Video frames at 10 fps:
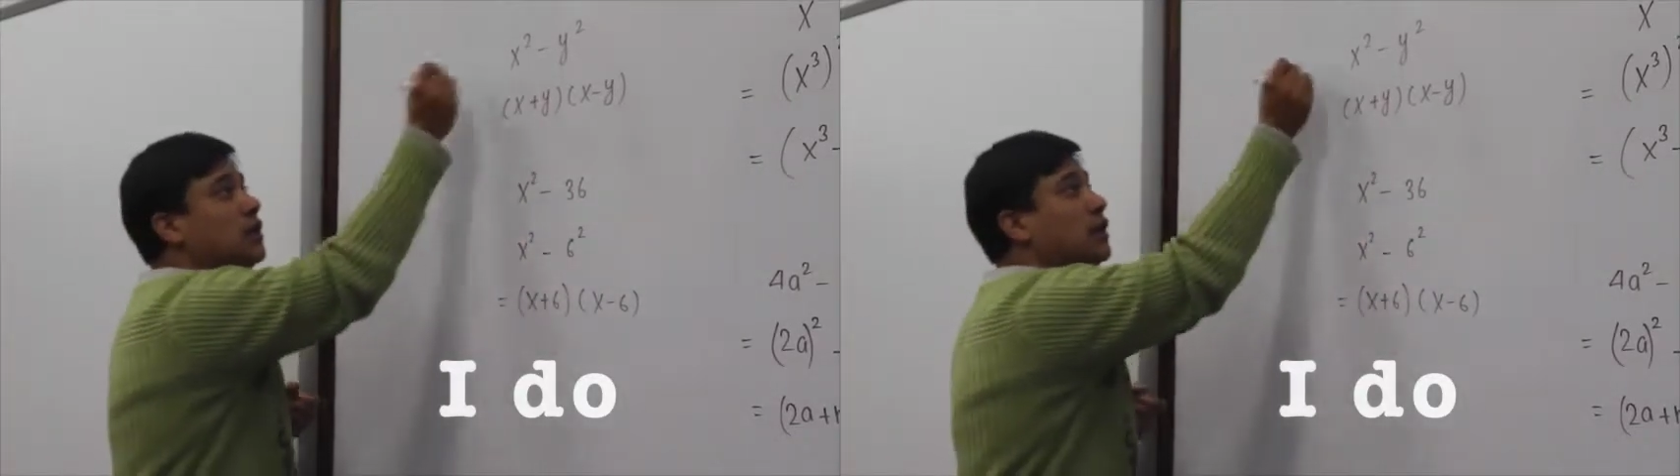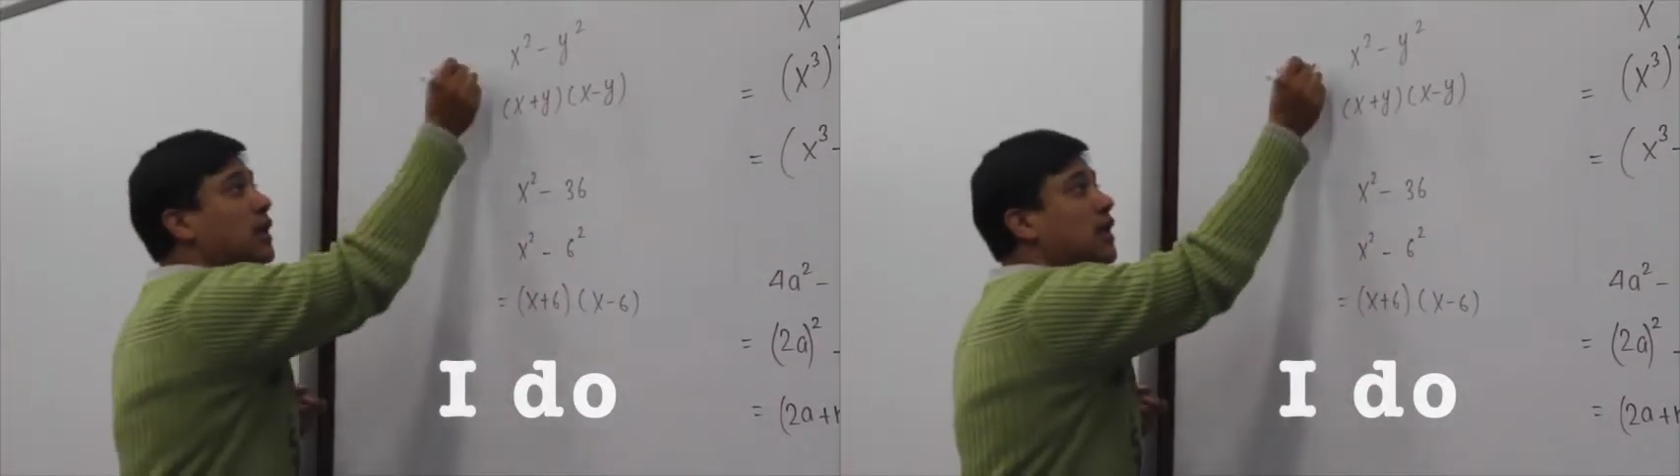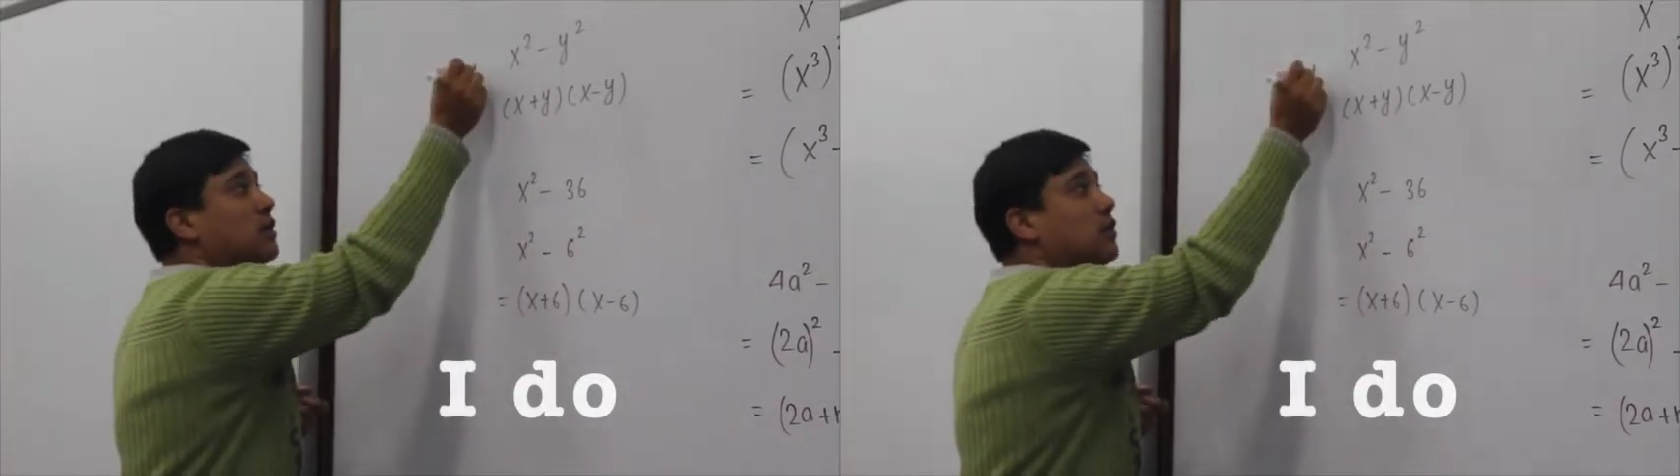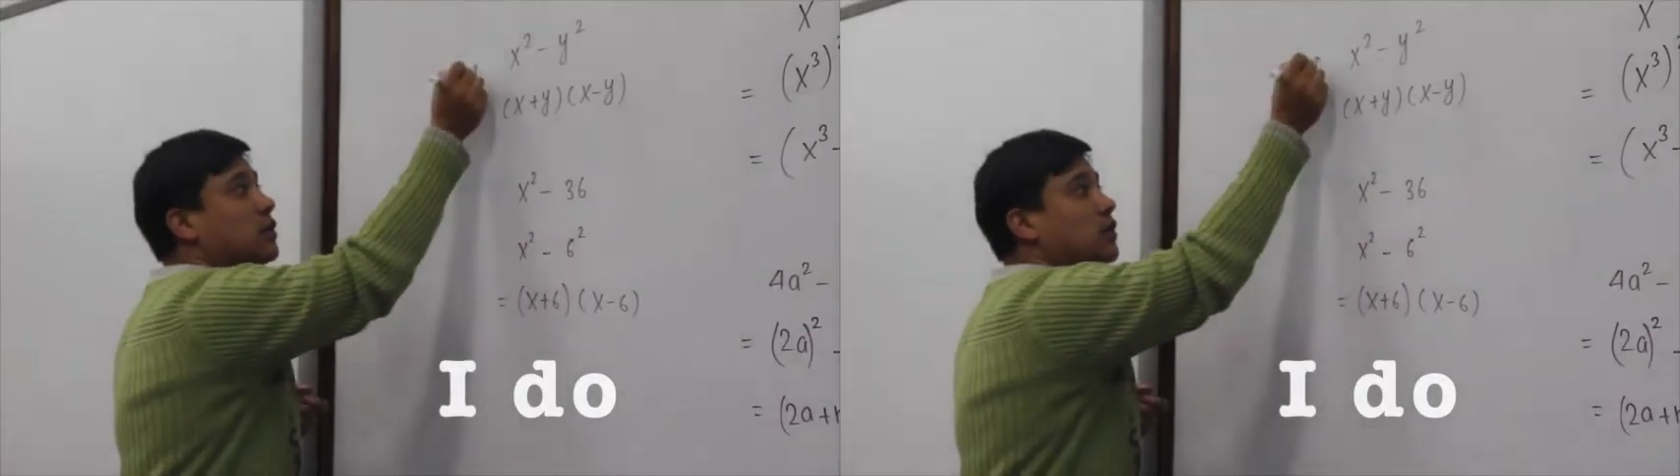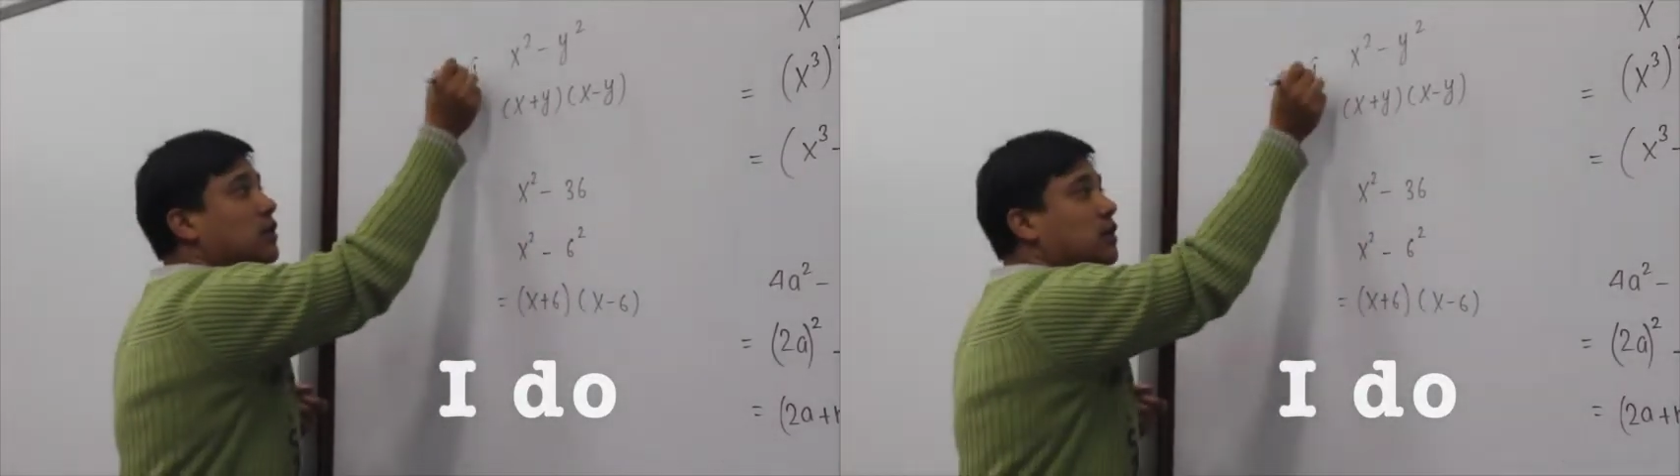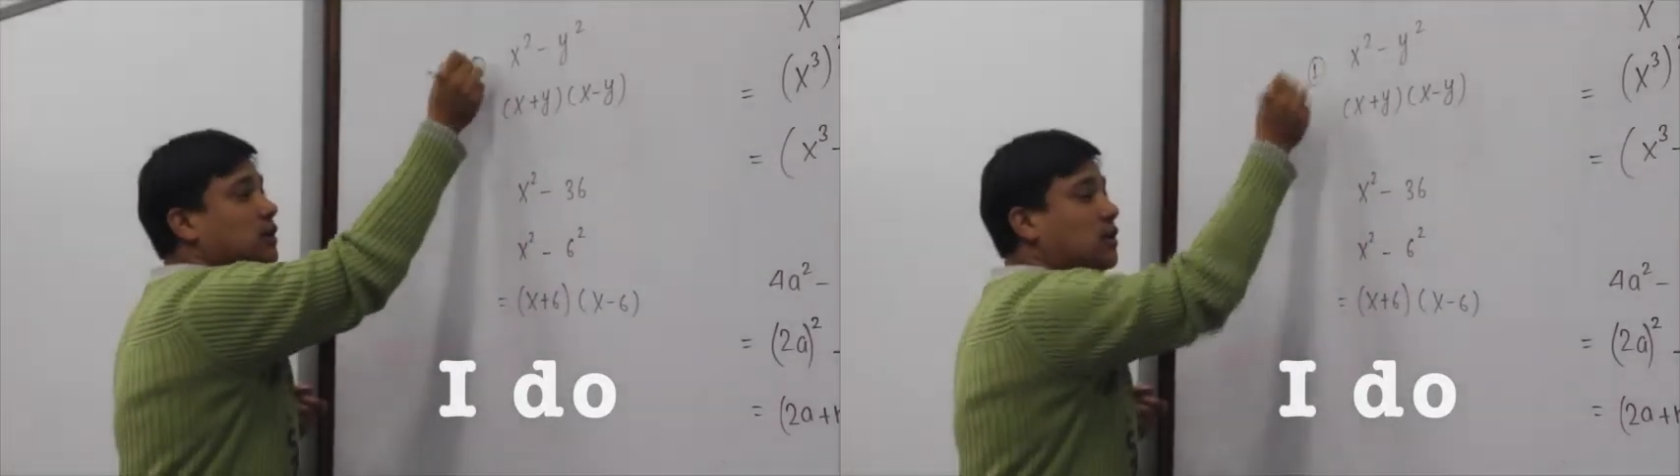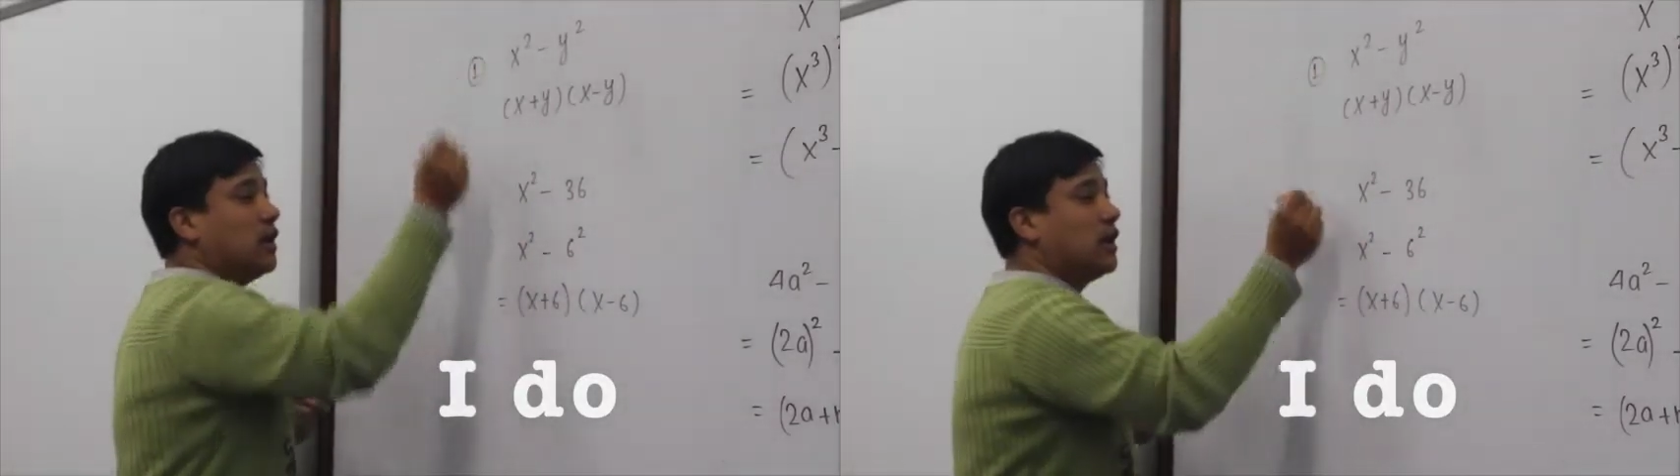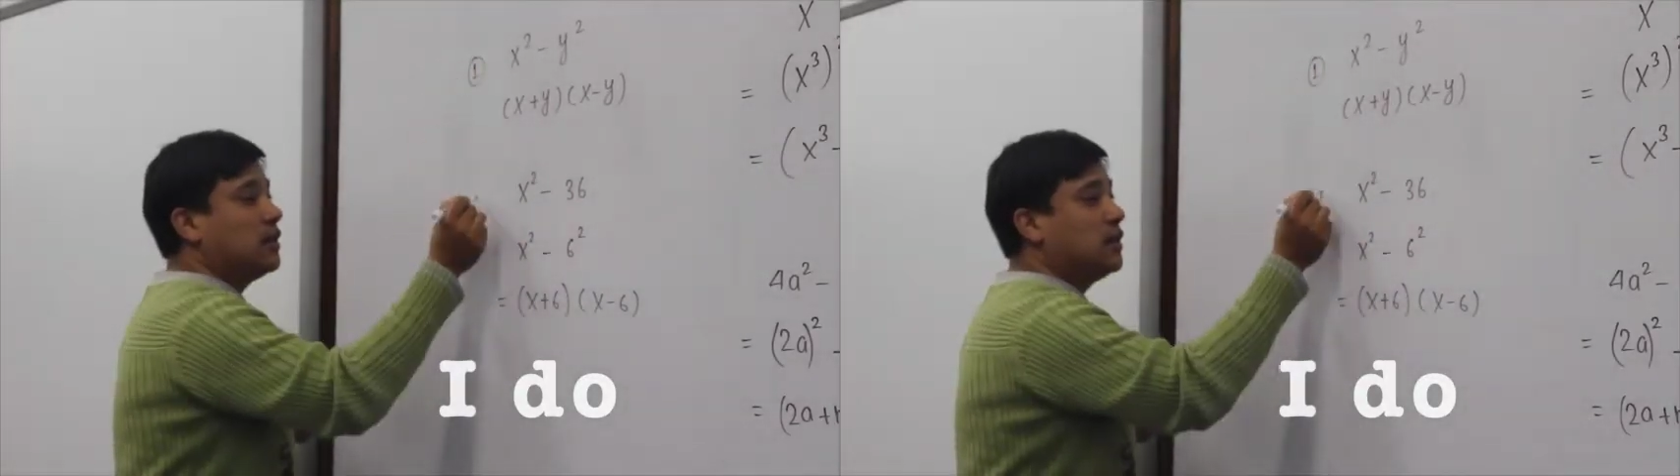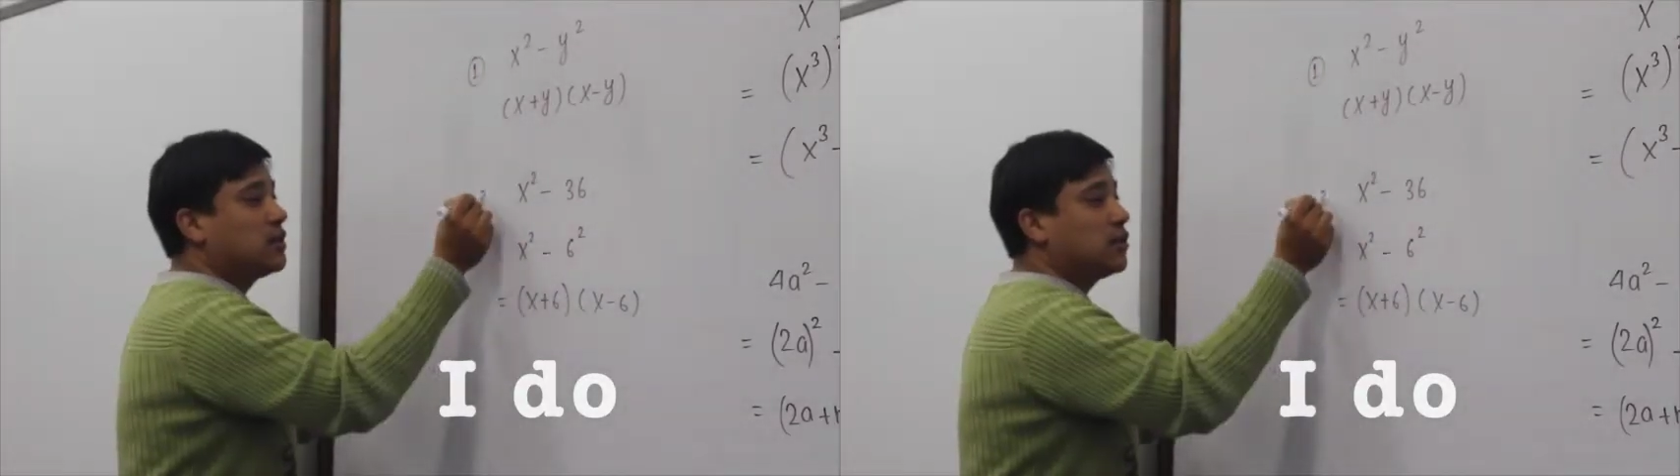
you can actually look at these